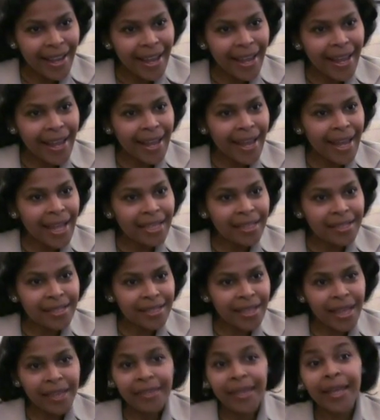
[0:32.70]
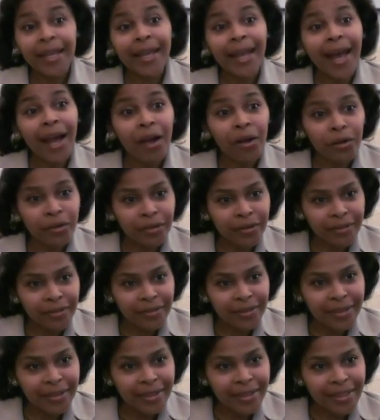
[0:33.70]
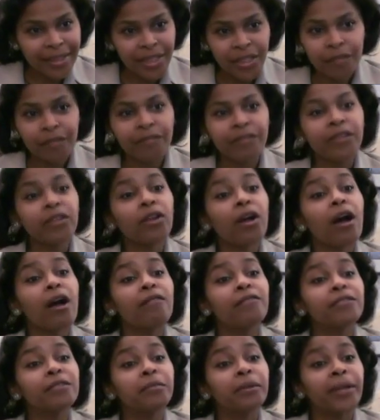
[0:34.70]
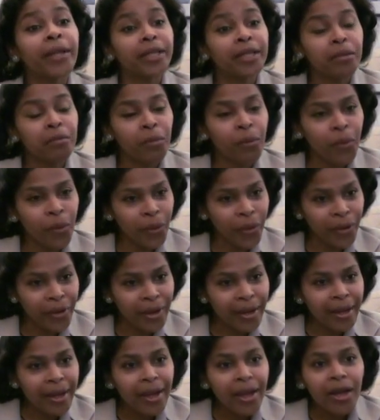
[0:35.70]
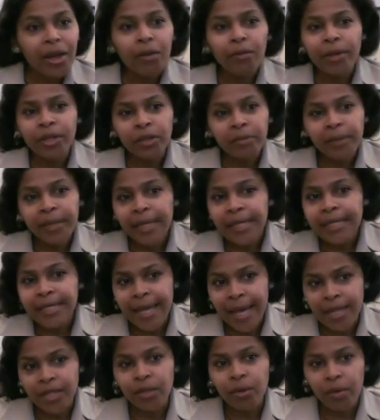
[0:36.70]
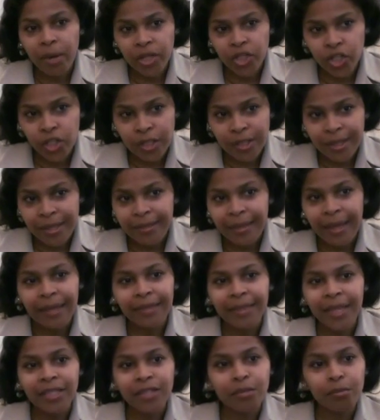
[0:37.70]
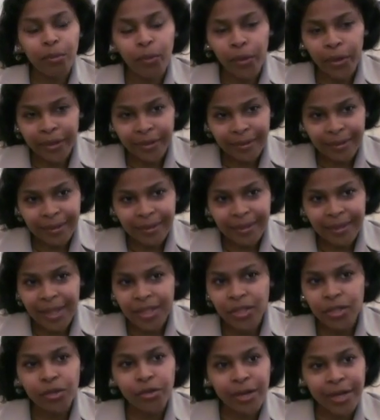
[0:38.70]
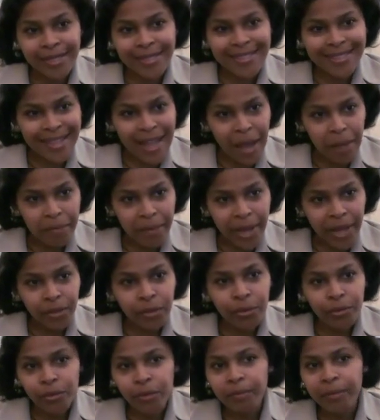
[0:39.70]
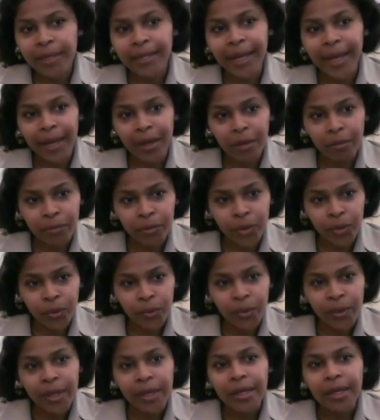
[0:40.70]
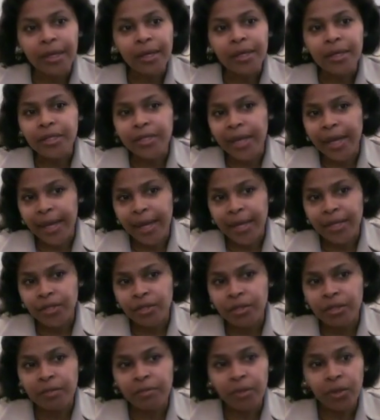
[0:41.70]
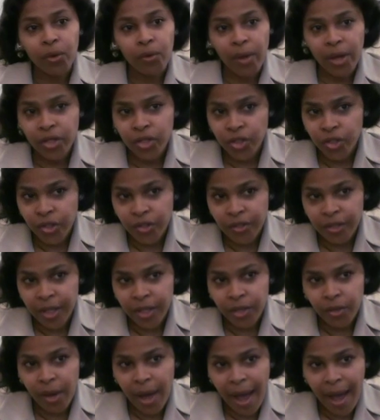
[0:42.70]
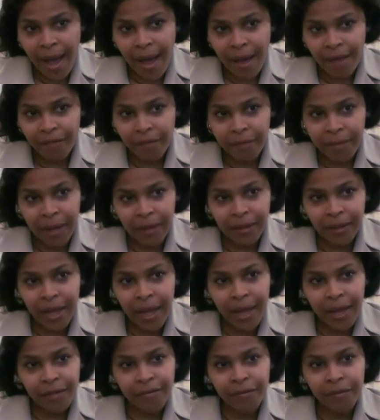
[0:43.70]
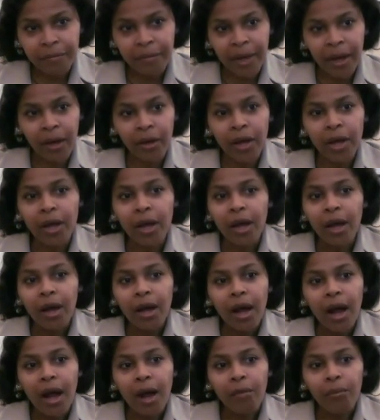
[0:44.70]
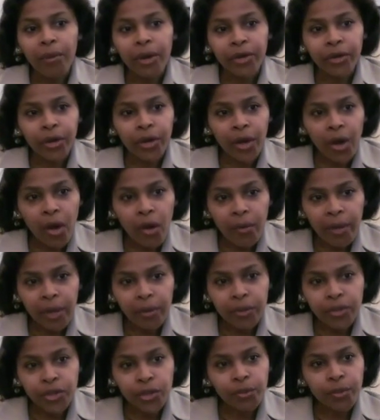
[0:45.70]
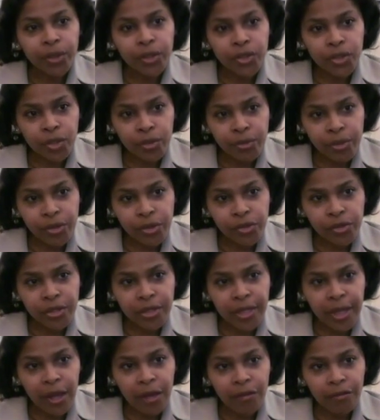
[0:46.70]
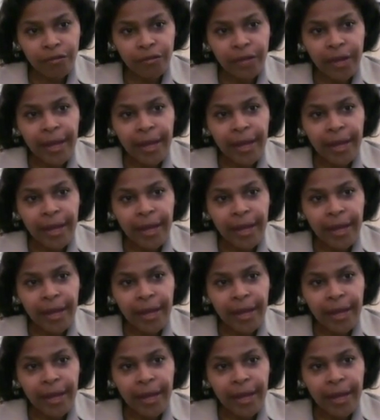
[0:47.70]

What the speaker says: And can they get out? Does it feel comfortable anymore? When you begin to ask questions like that, that's important. That's a great step. And group can help you to answer some of the questions that you have about life, about where you're going, what you want to do with yourself,